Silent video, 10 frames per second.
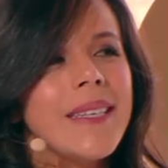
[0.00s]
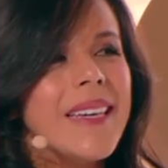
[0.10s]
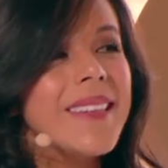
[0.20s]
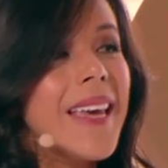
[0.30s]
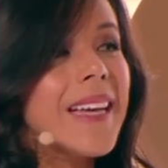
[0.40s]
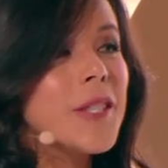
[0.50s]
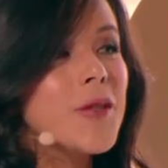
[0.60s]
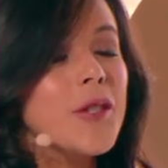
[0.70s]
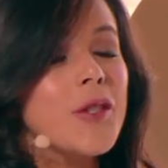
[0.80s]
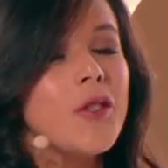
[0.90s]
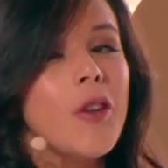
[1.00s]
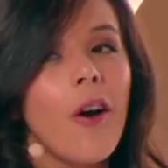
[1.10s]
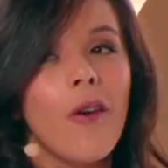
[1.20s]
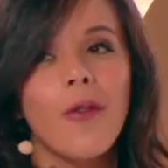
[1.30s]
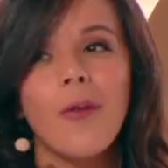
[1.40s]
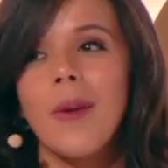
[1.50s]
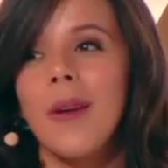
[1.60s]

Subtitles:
And the answer is no.